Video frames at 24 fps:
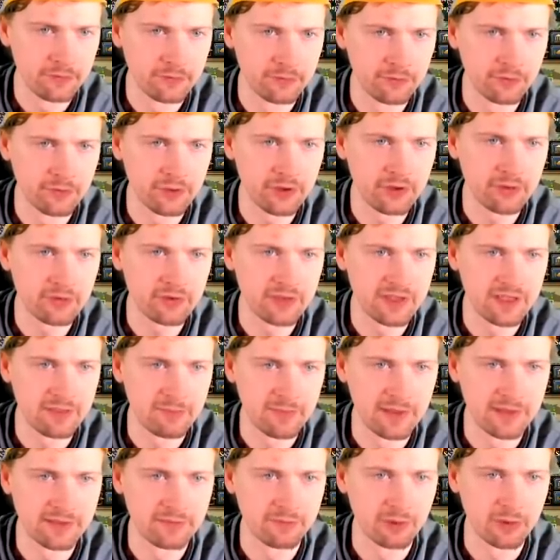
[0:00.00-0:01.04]
to decrease the
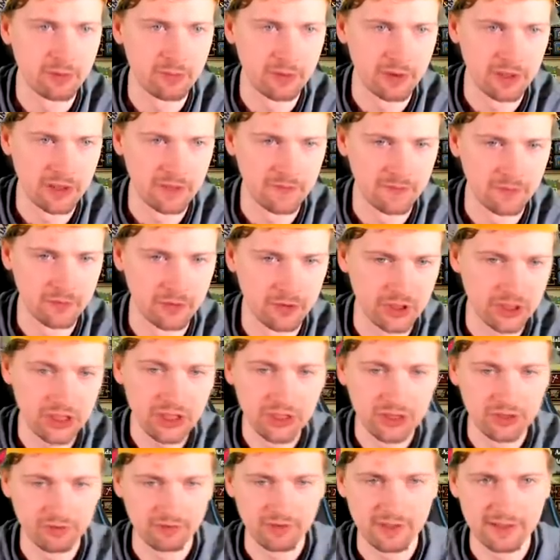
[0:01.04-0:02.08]
amount we are paying for the
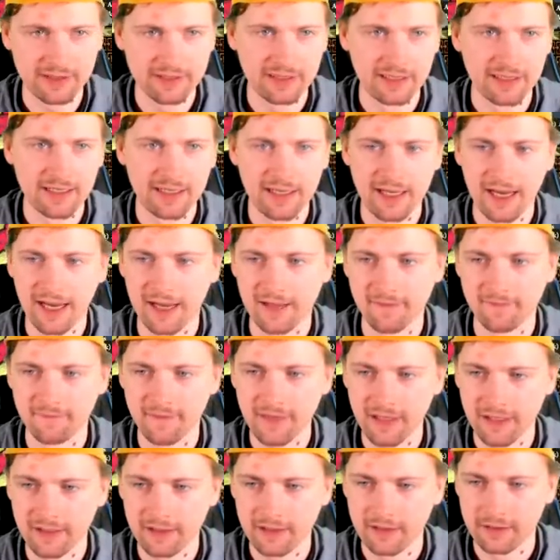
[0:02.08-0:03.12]
interest, and
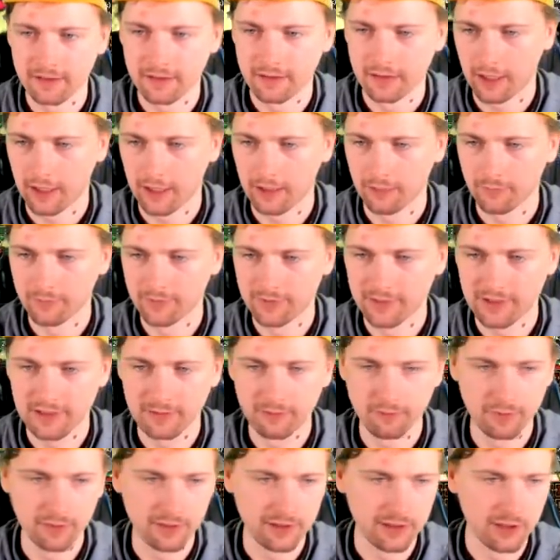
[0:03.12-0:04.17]
then I will
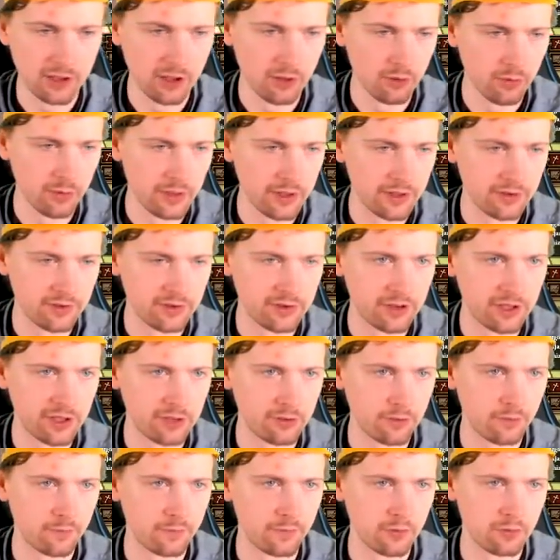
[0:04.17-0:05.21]
simply go and
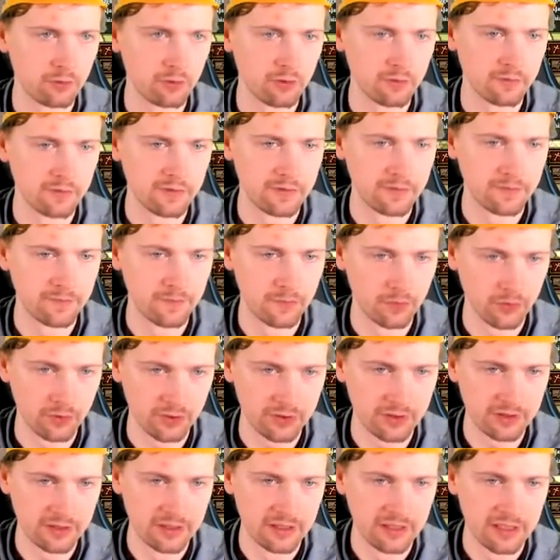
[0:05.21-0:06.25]
turn off all of the
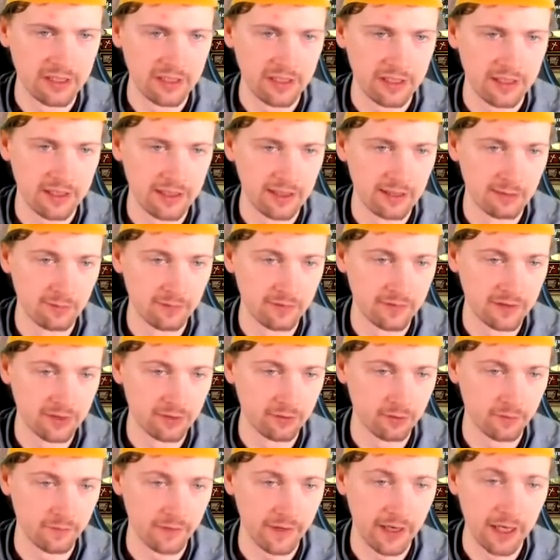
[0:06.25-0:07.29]
forts. And we've
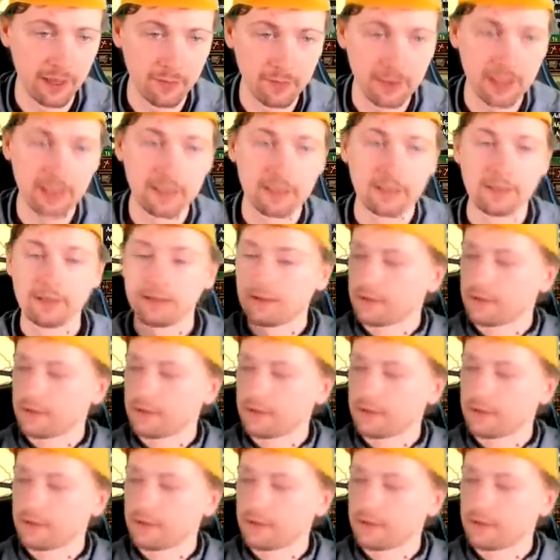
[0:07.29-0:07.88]
turned off army,